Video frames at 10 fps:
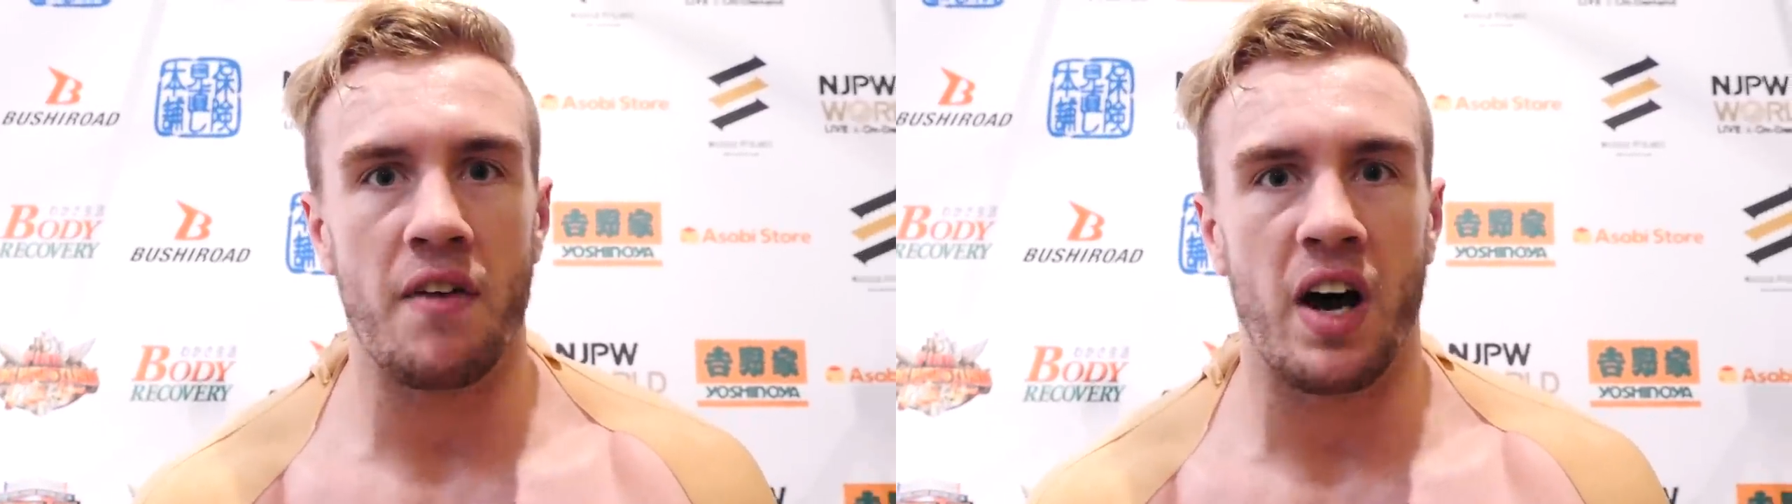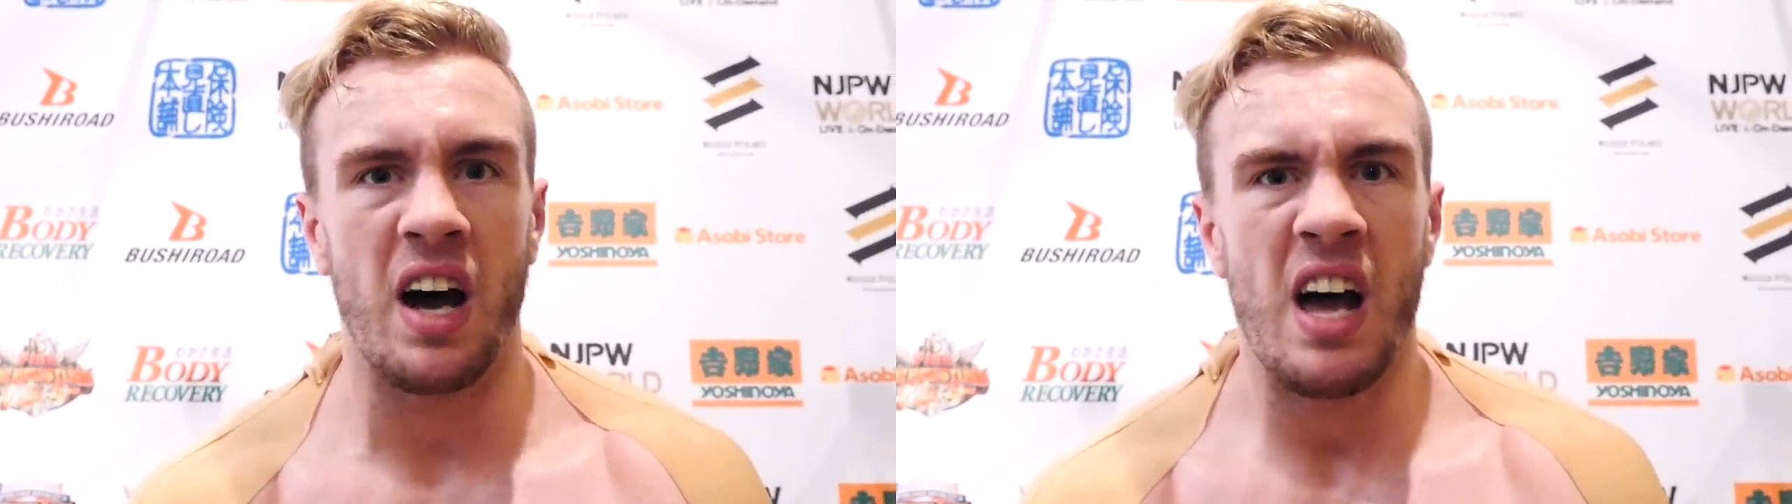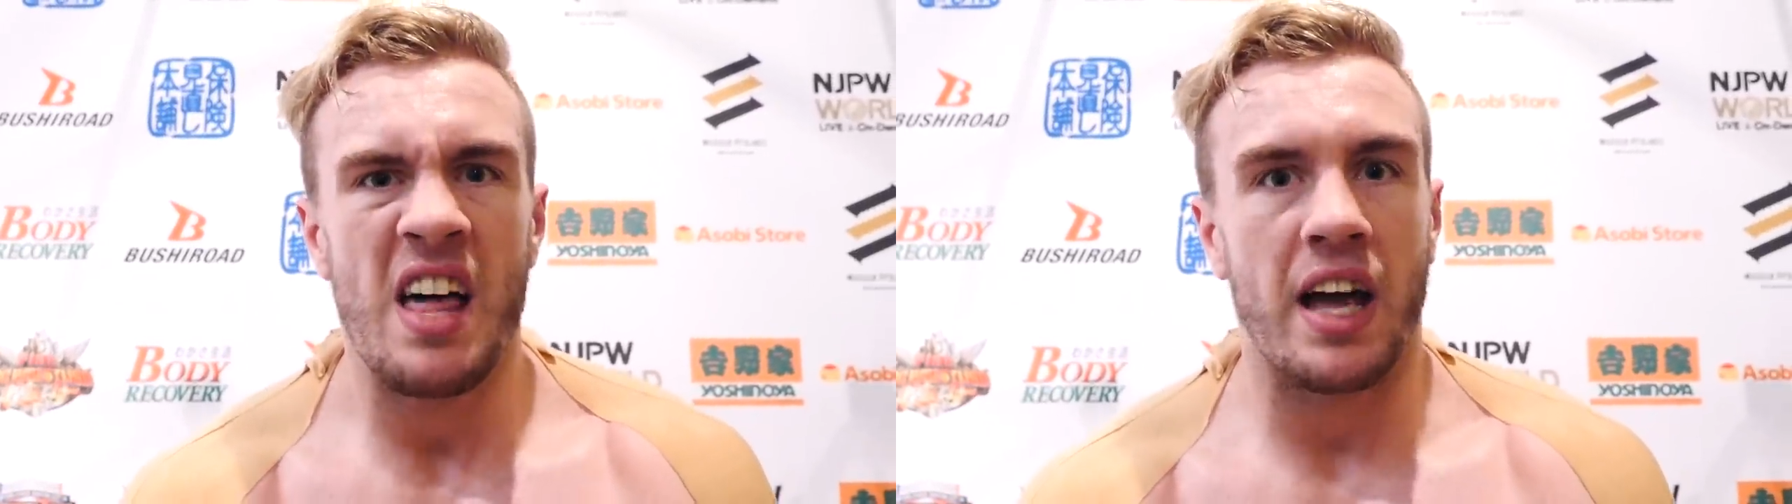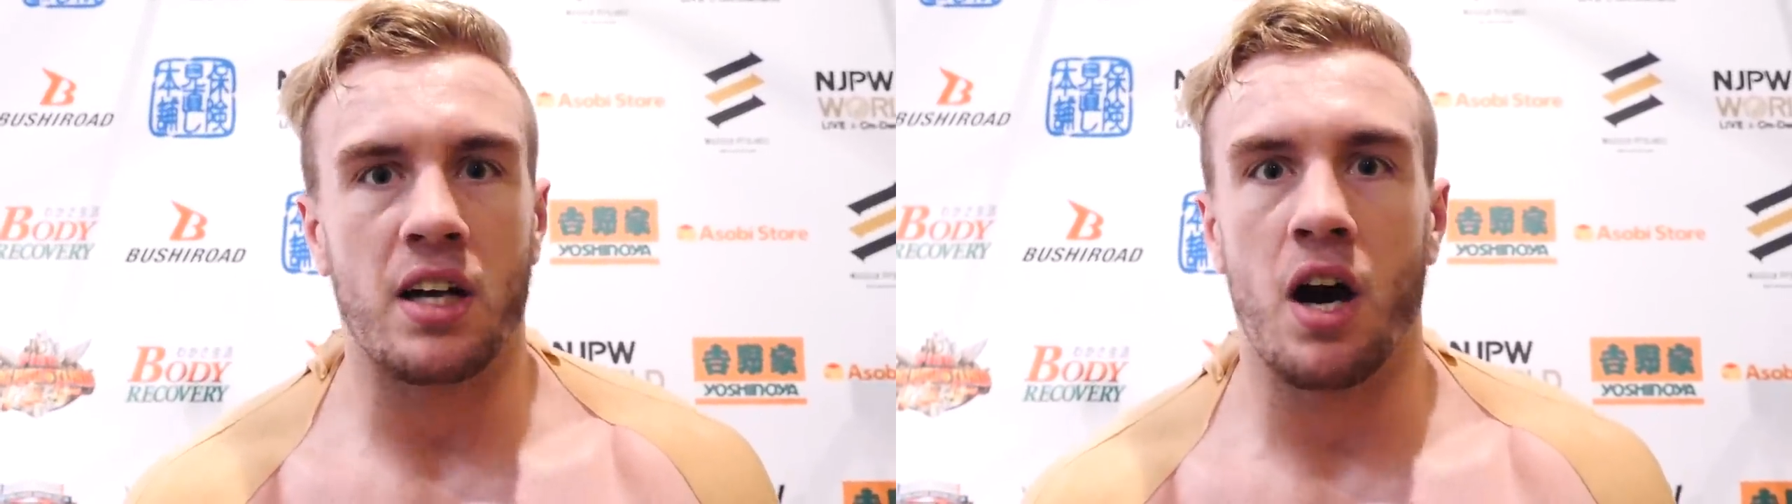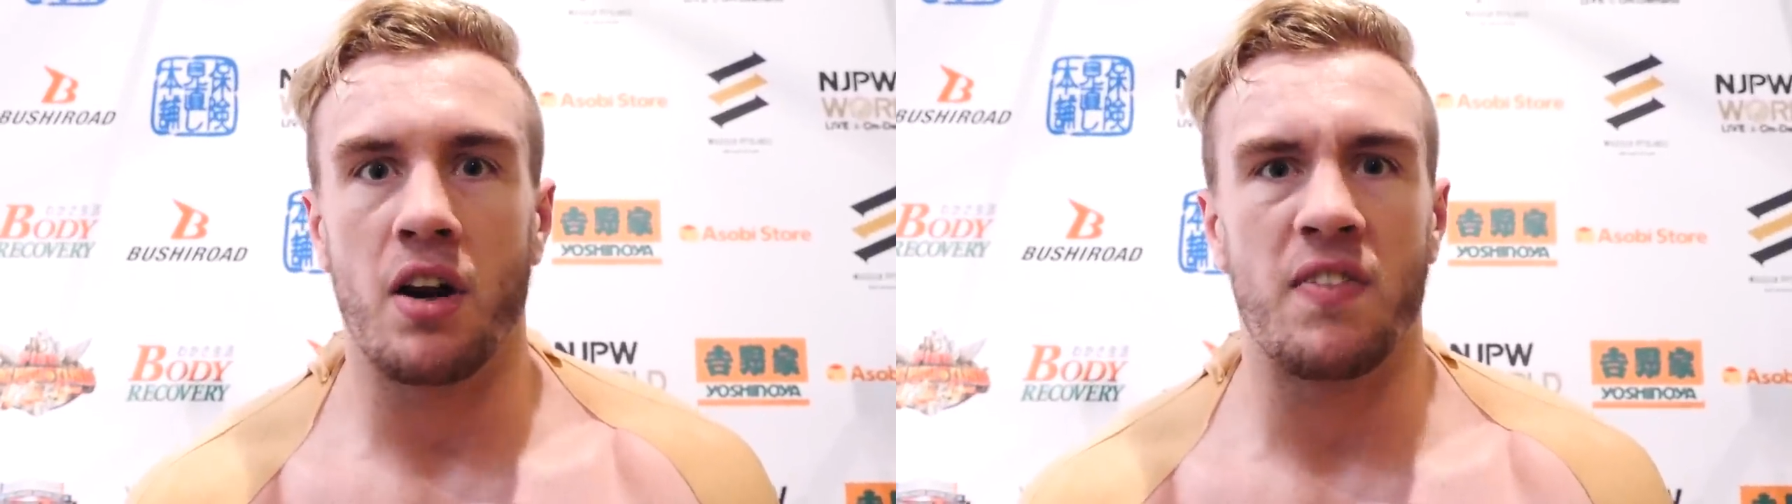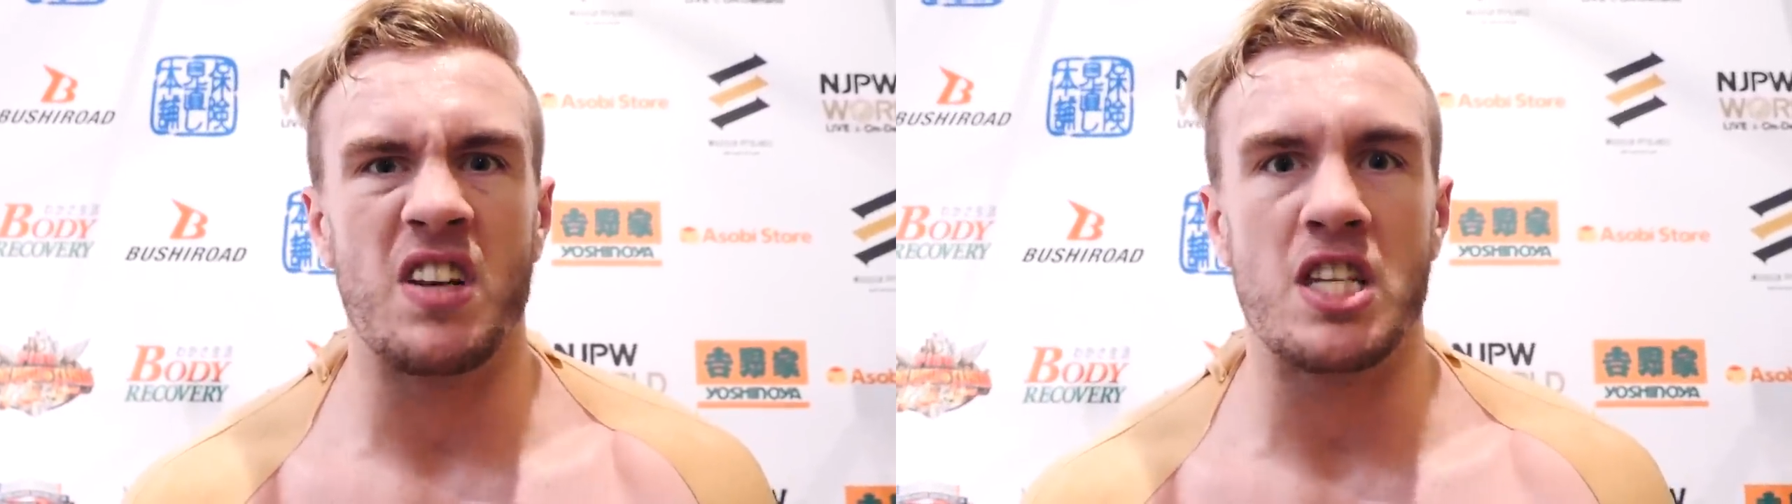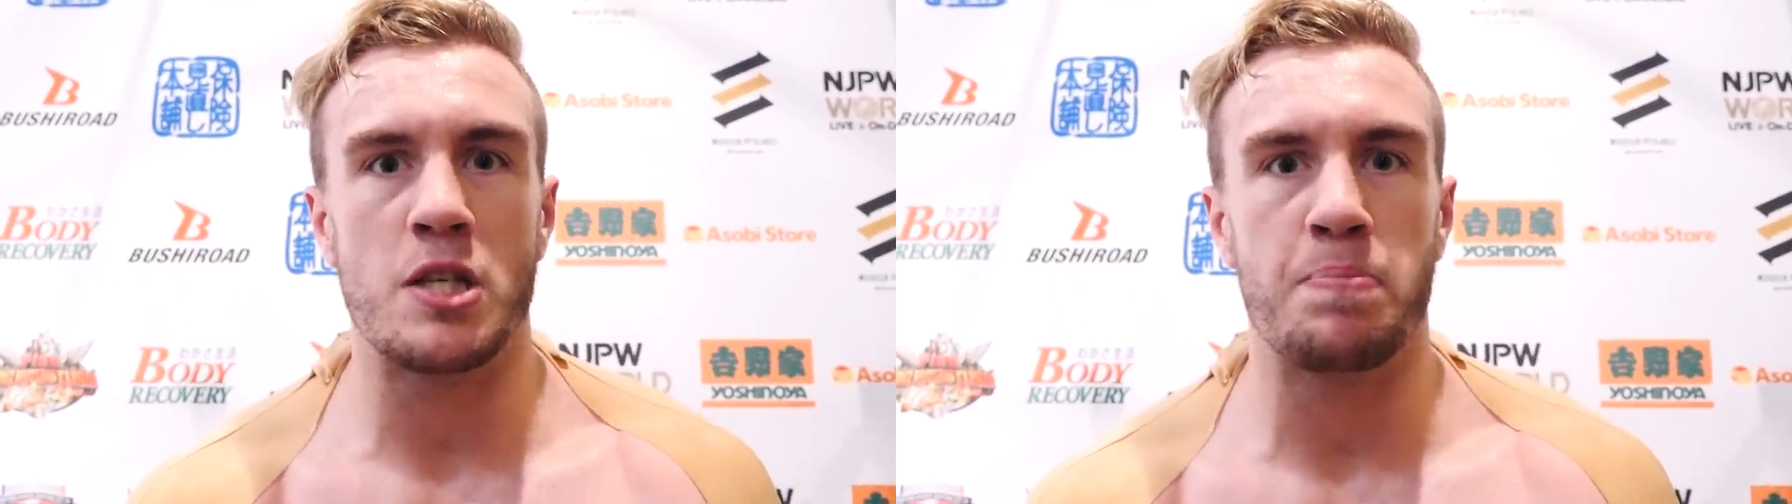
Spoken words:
other that can't even